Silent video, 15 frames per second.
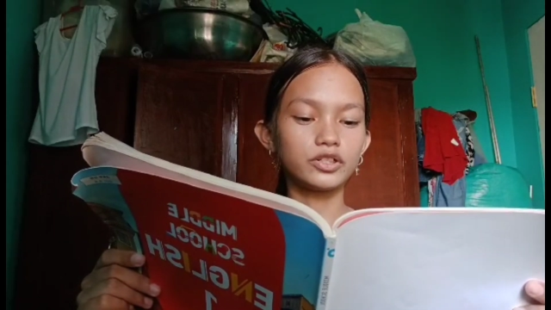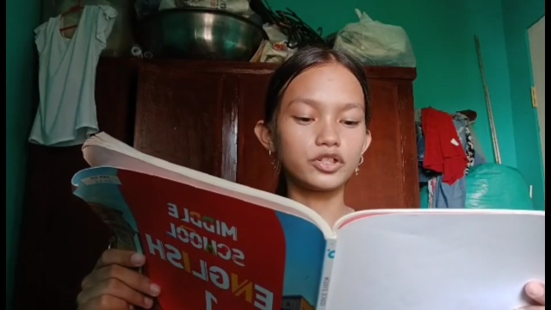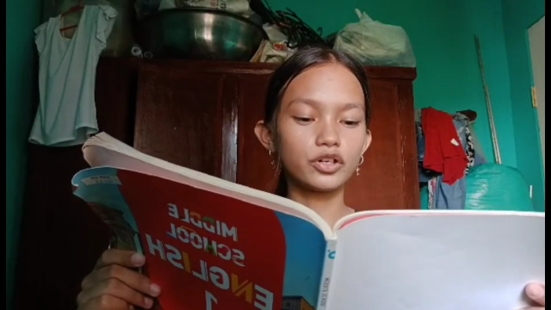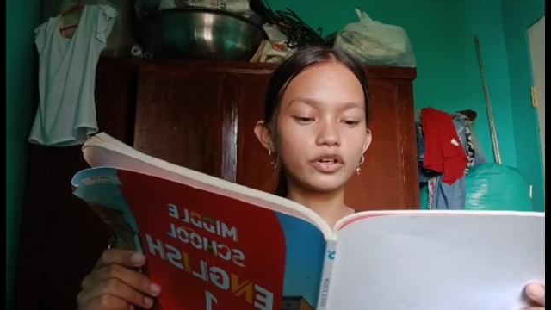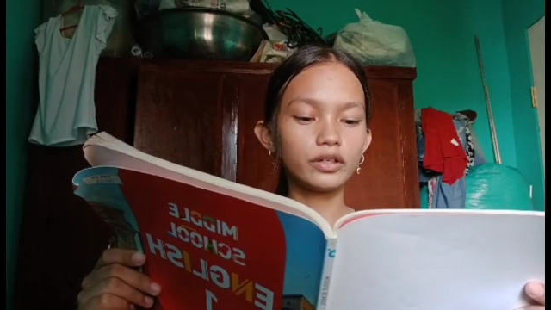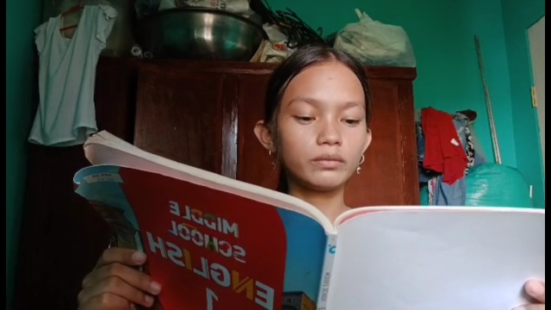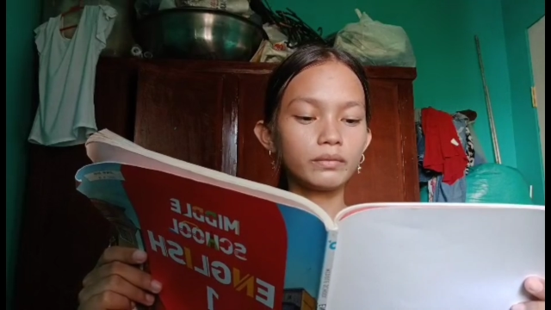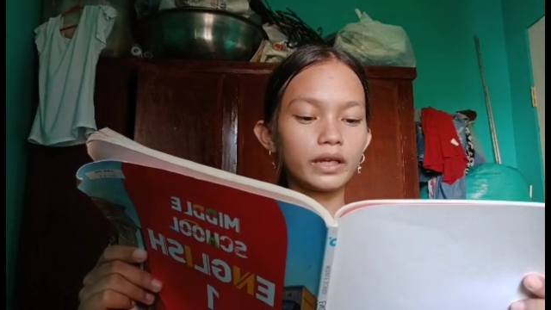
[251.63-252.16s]

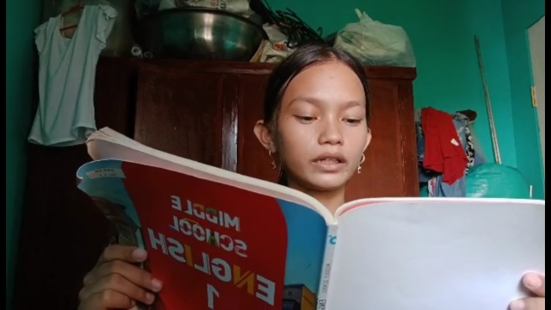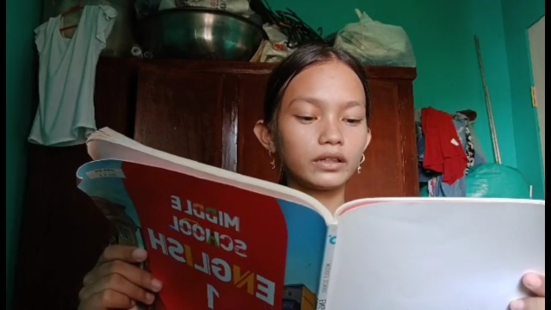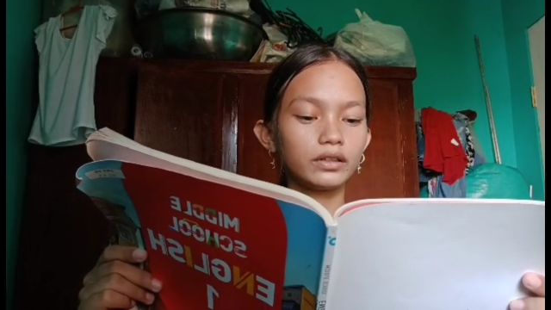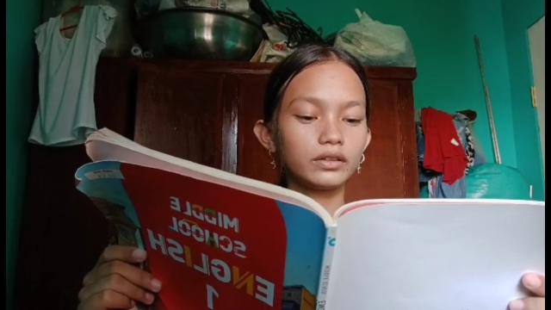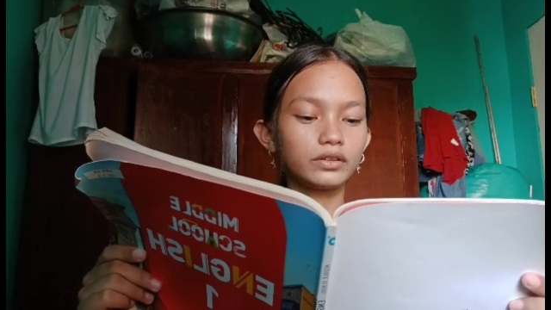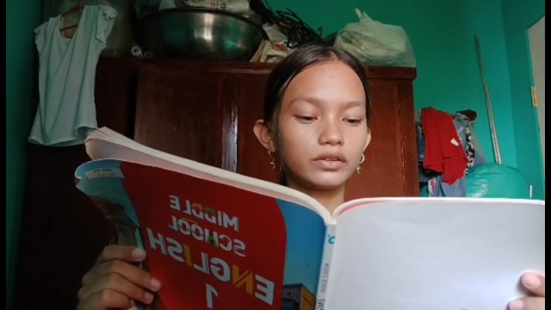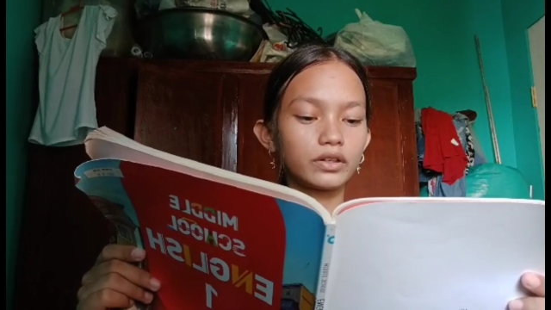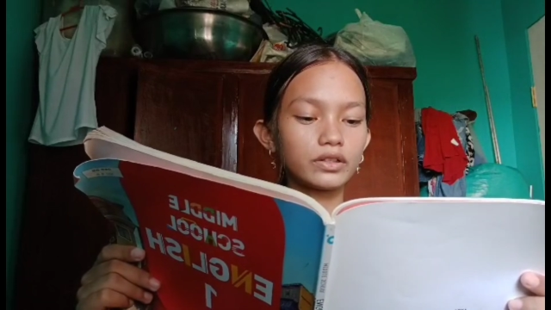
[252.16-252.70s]
Join my
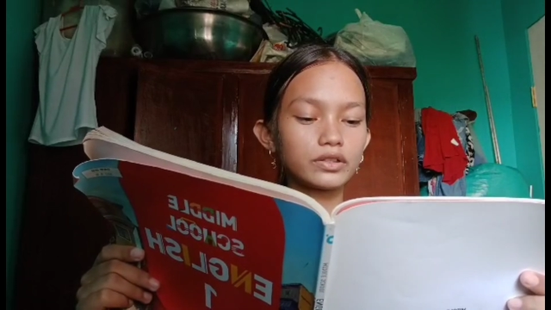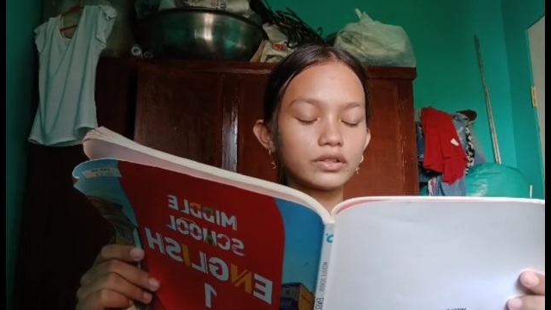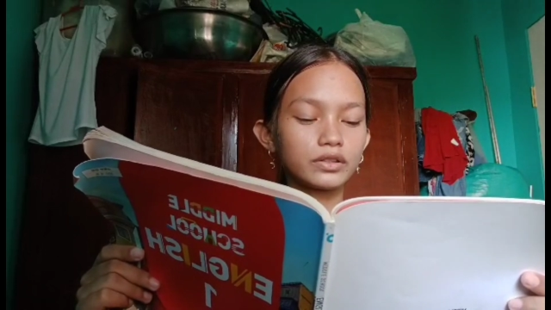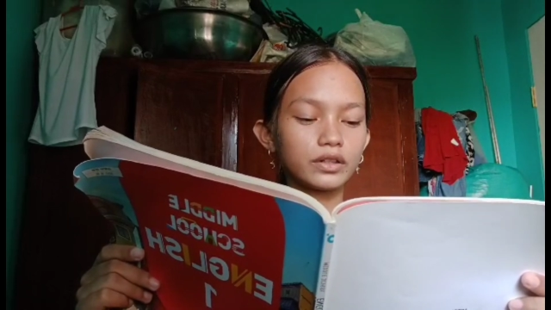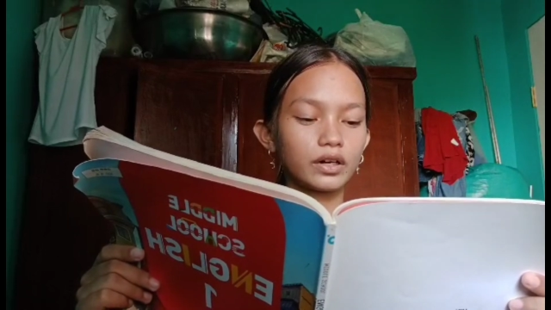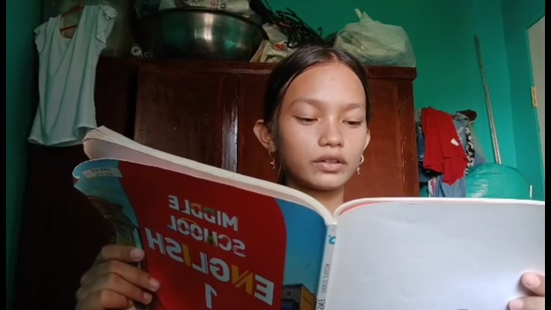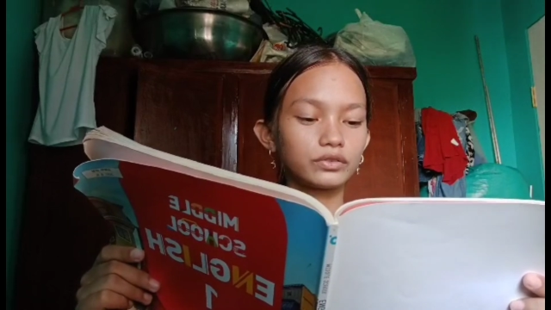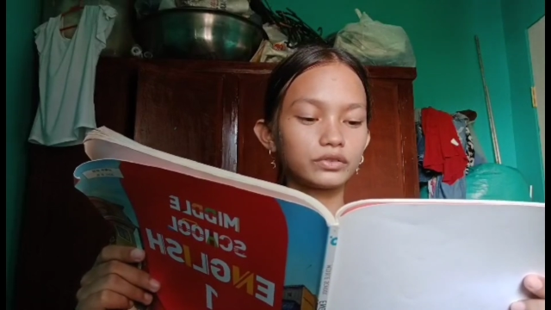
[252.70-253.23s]

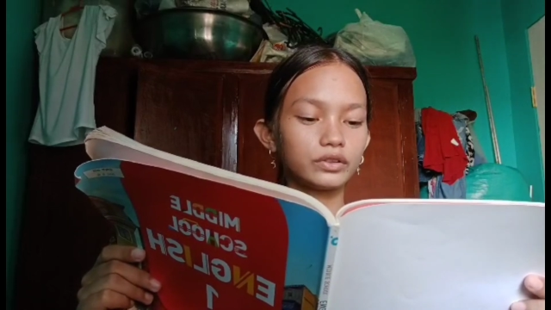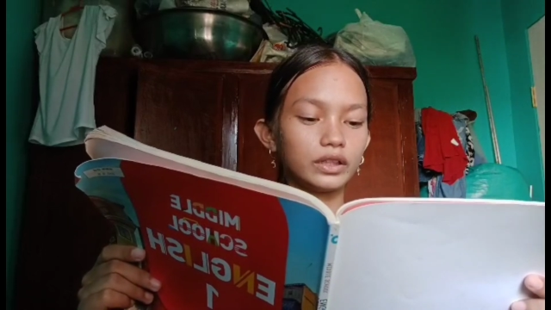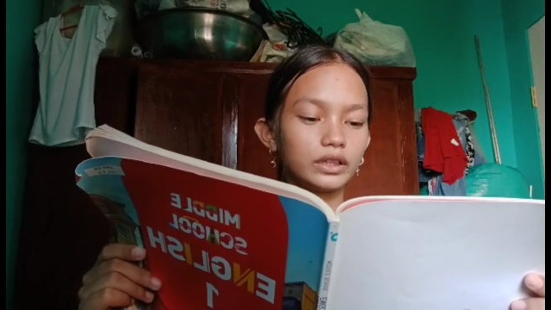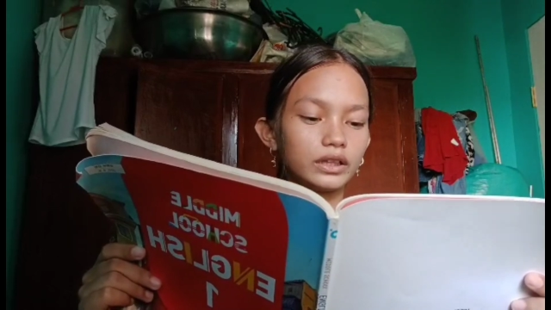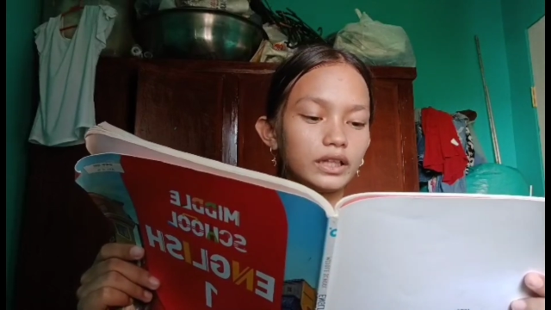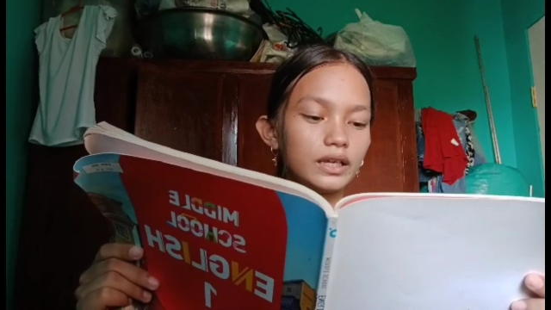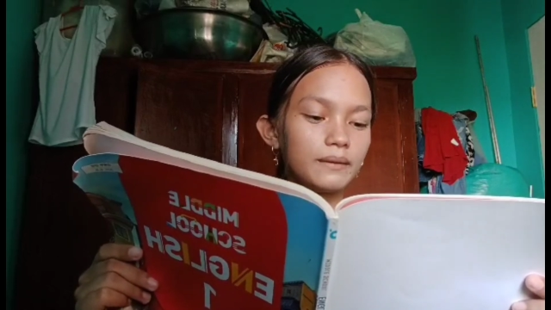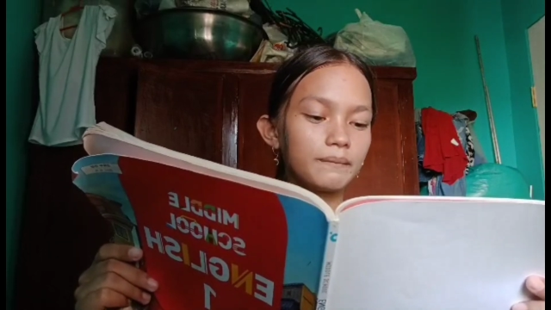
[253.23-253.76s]
cross-country
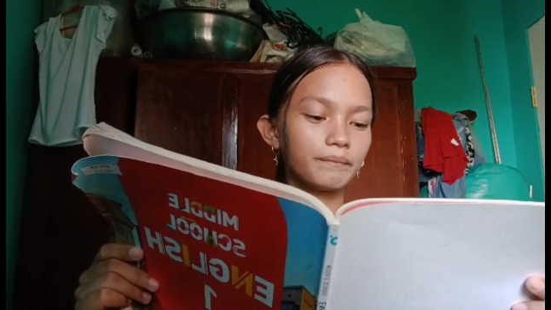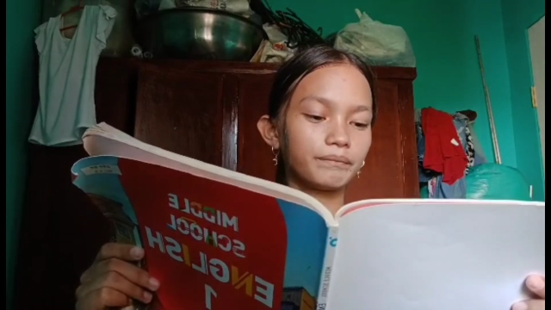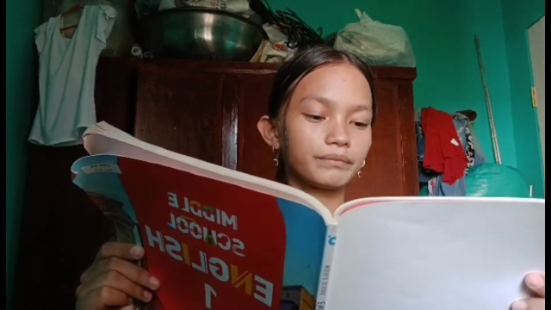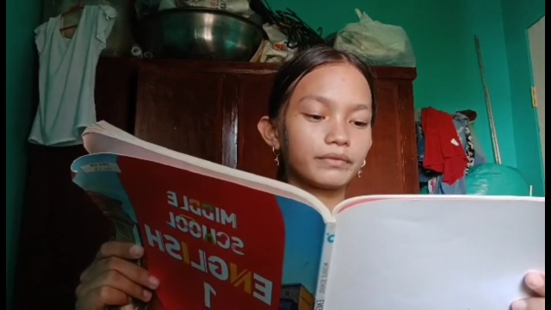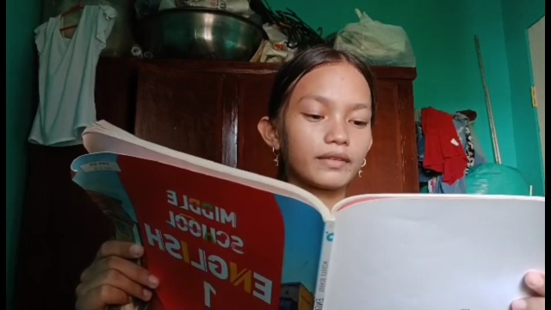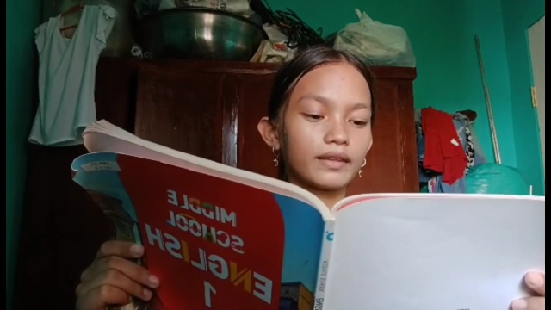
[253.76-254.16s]
team.